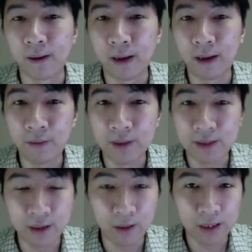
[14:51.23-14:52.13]
Having
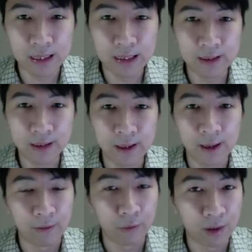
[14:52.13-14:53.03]
said all this,
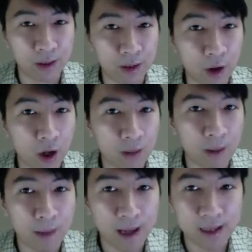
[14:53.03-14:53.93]
let's talk
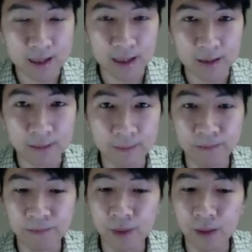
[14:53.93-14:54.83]
about Palestine.
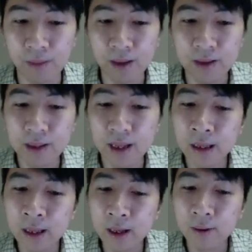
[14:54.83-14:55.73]

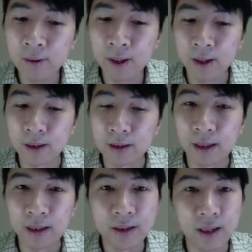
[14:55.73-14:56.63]
Palestine now
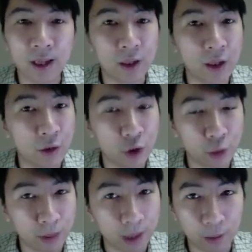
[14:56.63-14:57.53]
under a new
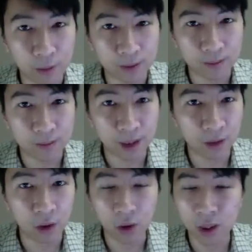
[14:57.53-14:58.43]
superpower. They're
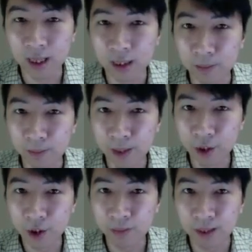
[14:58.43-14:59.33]
no longer under the
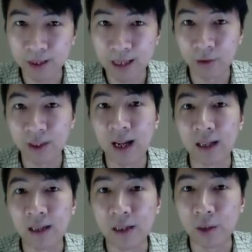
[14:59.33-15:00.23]
Persian, but now they're
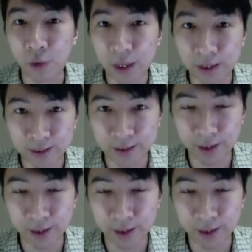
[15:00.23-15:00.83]
under the Greeks.